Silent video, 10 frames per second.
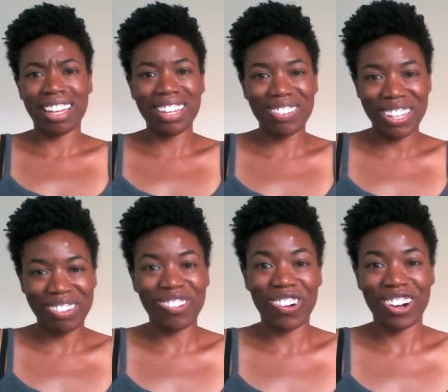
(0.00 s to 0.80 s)

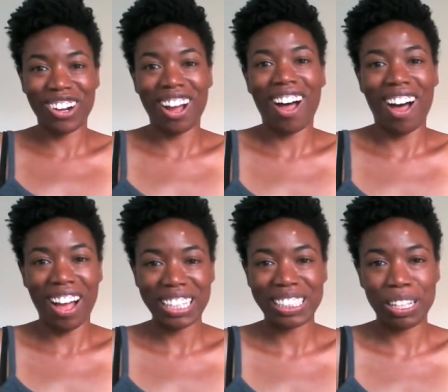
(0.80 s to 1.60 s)
even more
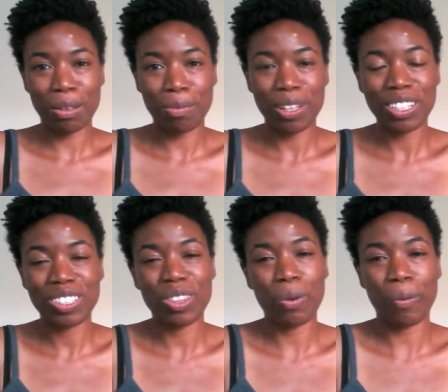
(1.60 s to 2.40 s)
awesome
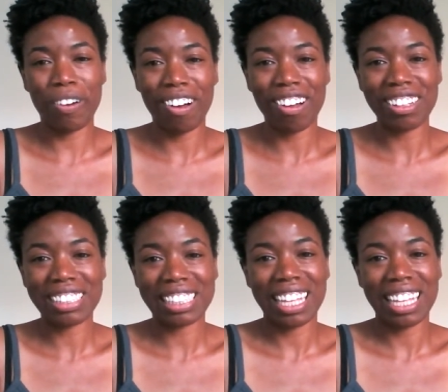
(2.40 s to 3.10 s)
to the world.